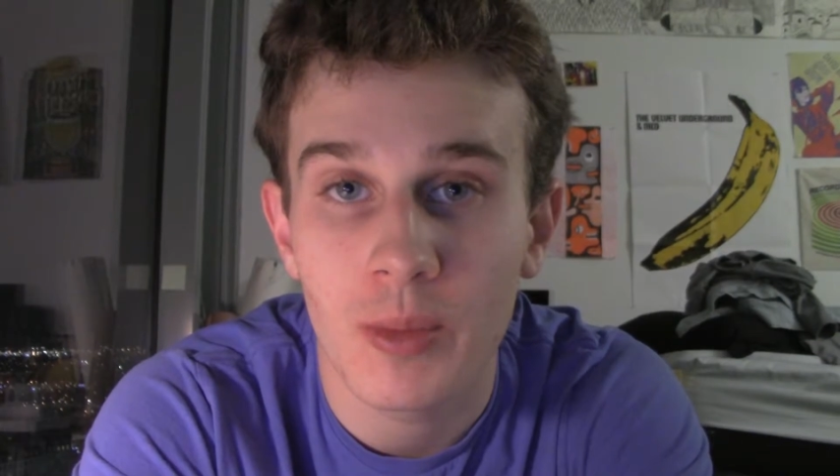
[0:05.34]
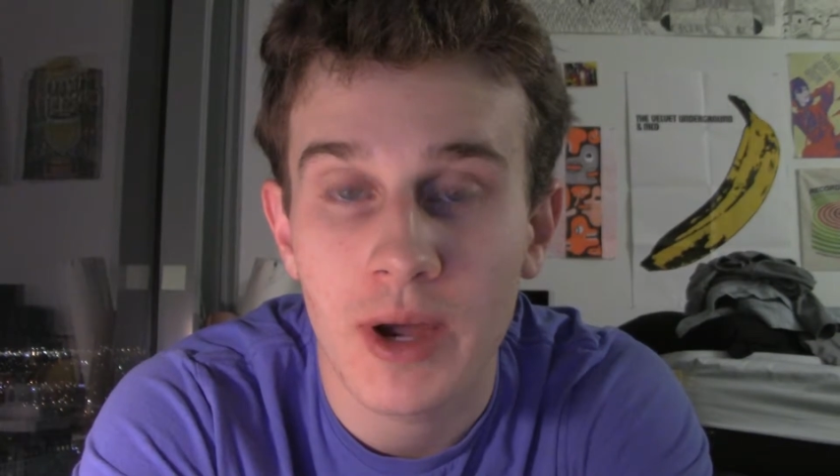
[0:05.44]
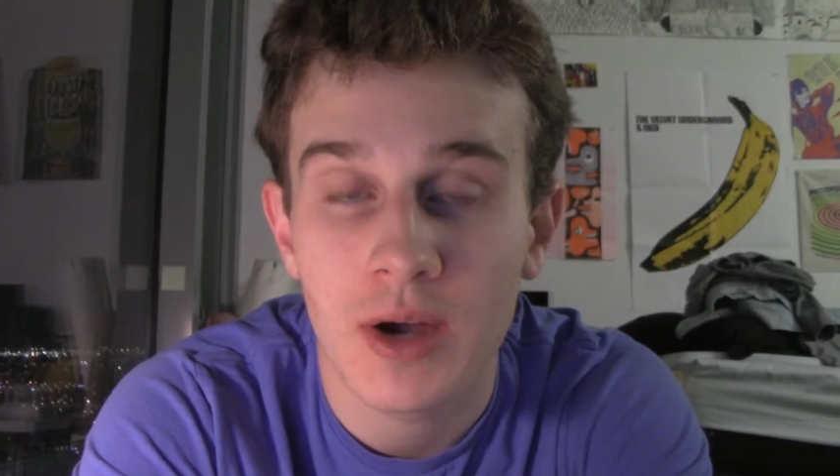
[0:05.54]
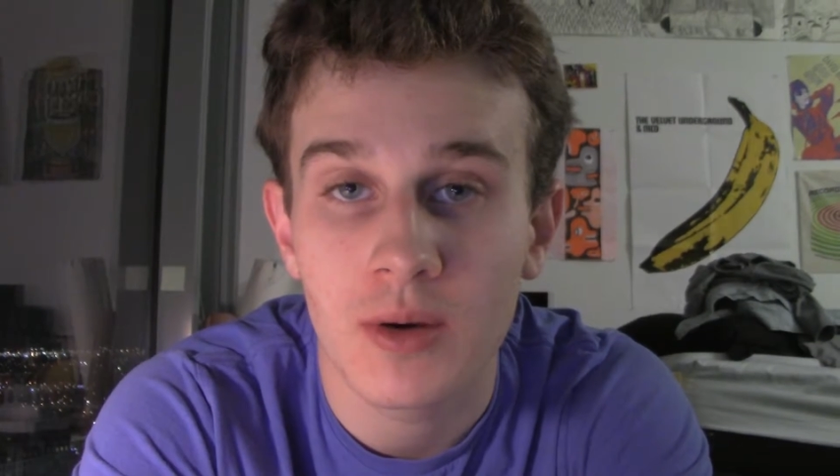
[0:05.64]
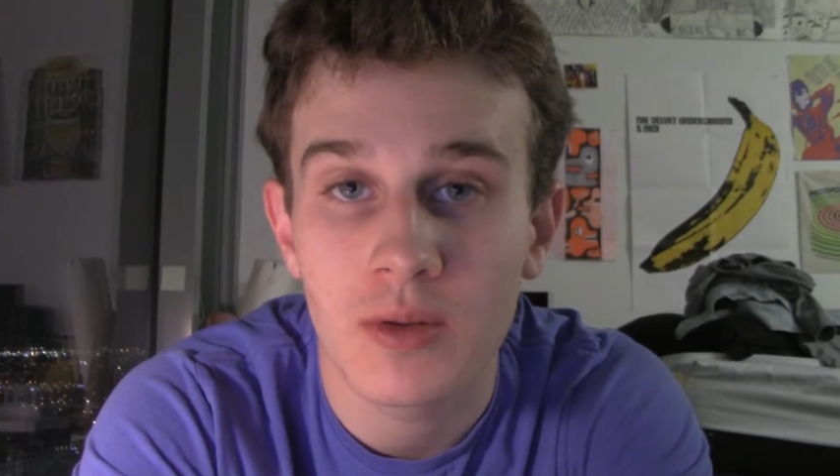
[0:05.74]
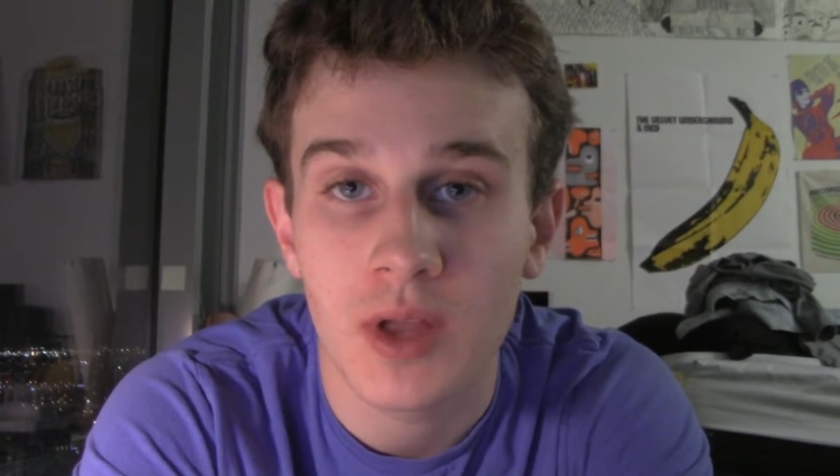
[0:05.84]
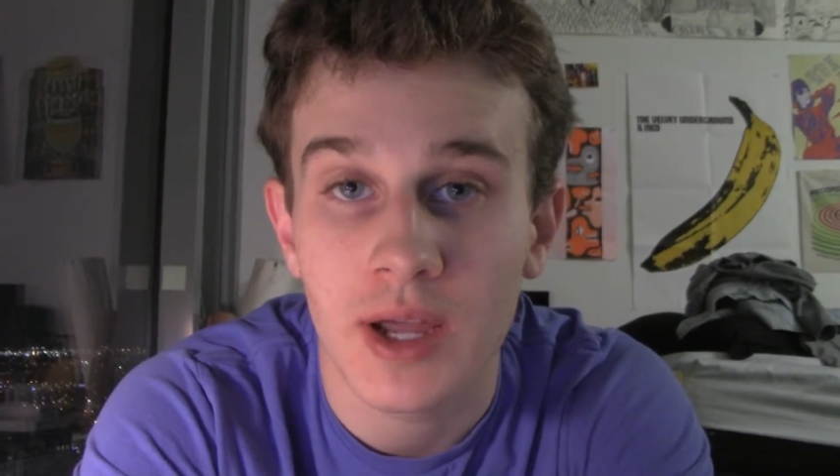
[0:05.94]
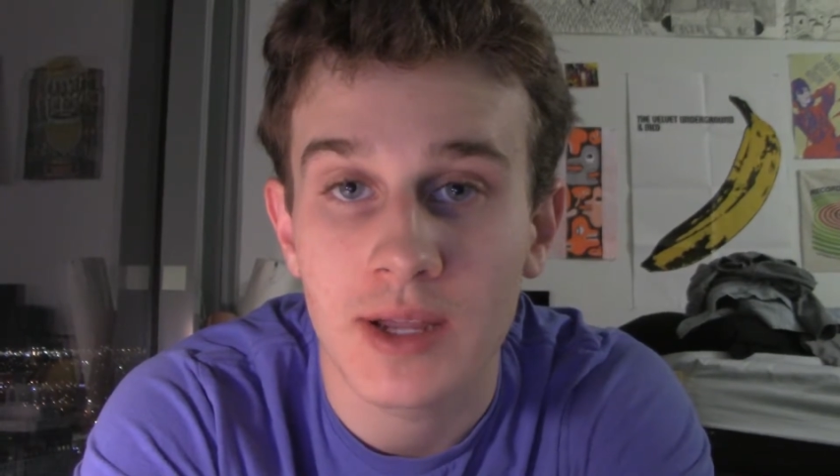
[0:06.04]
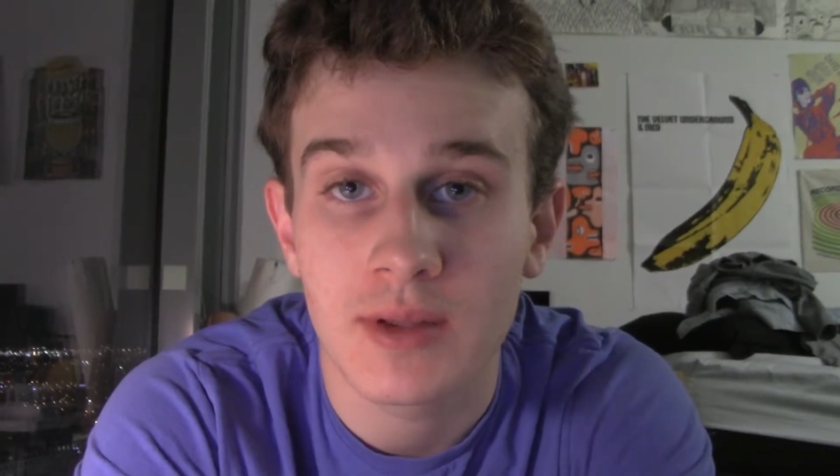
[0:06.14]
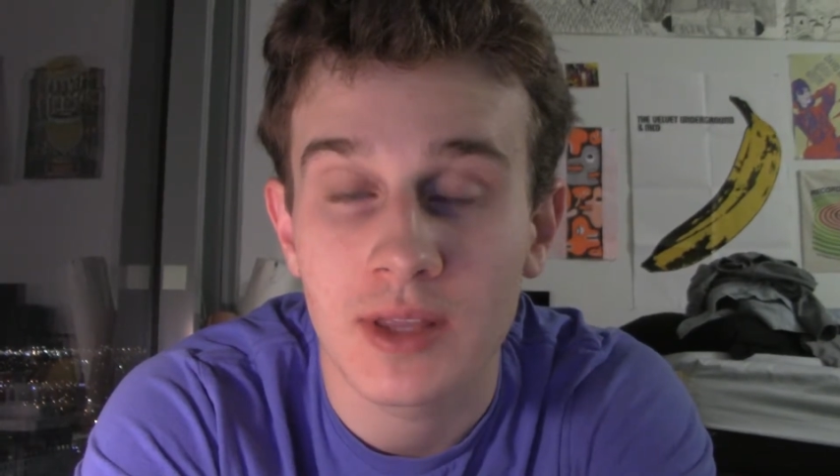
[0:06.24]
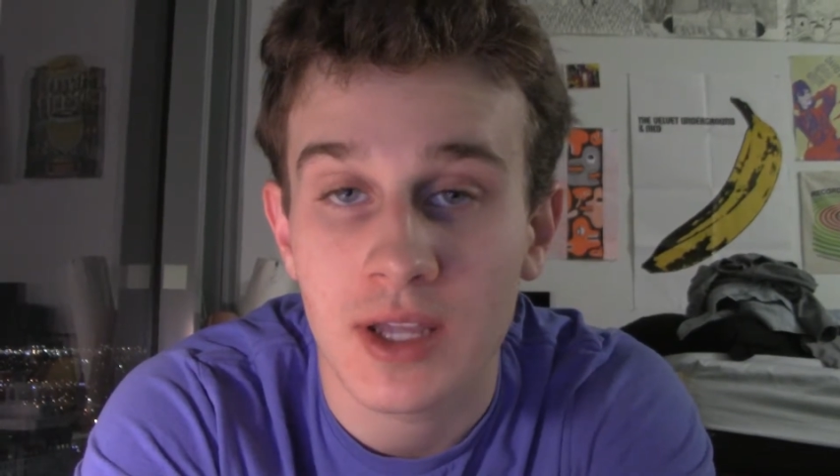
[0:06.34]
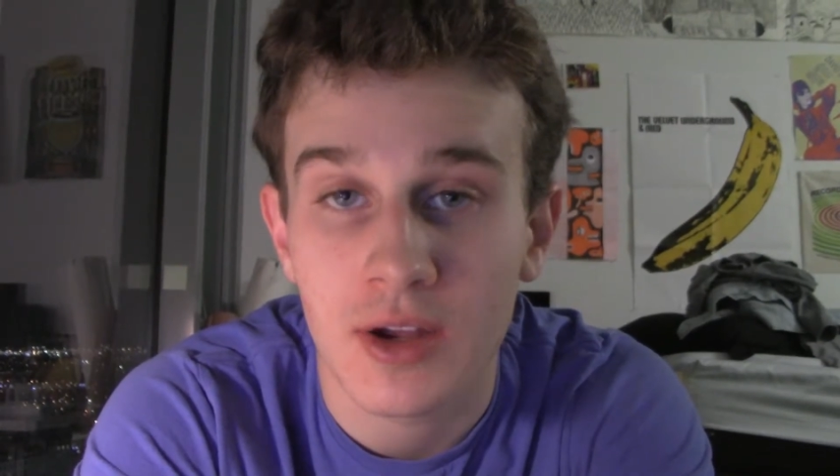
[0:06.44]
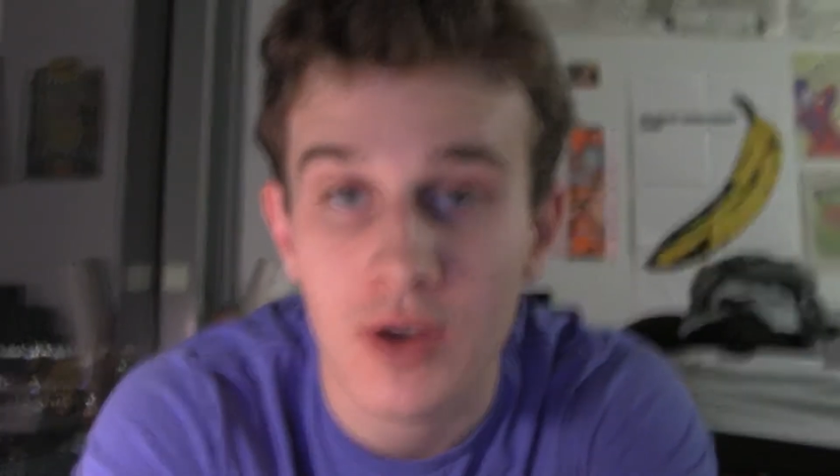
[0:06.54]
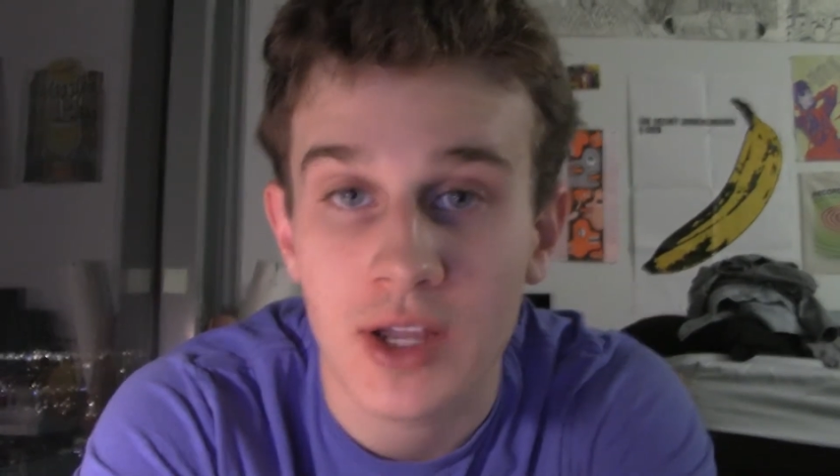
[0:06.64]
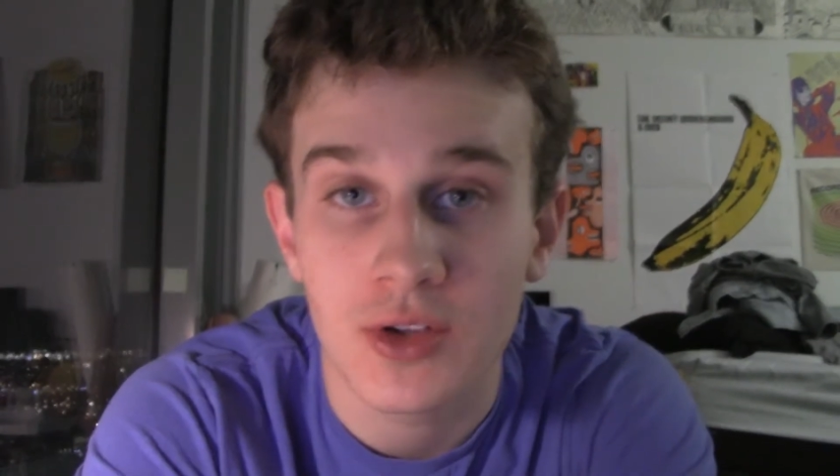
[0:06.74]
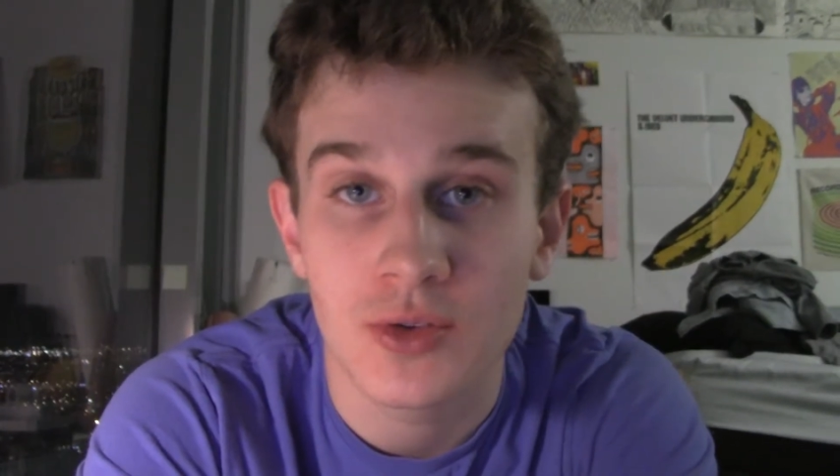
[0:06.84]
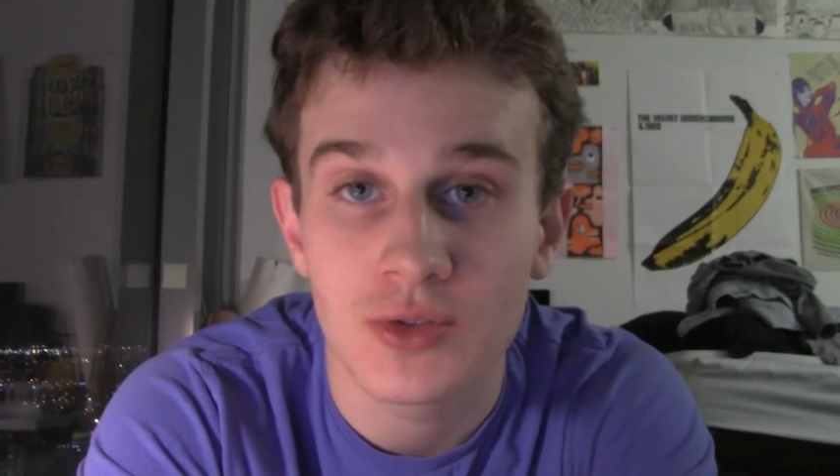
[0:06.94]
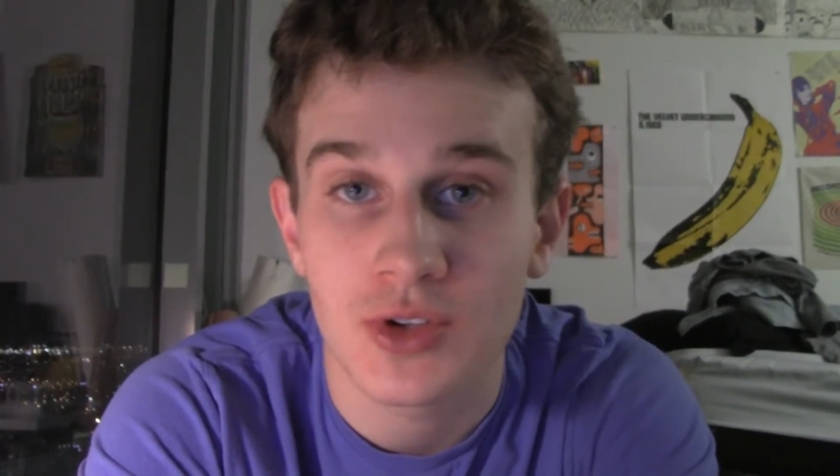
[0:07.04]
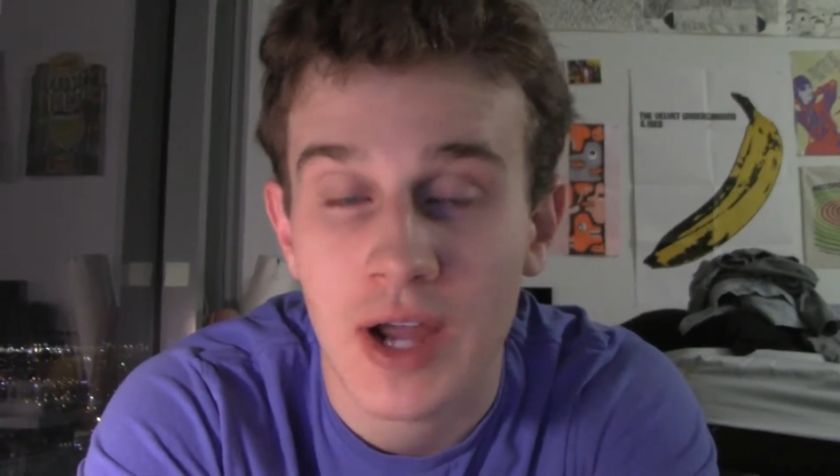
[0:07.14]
about like the gear I use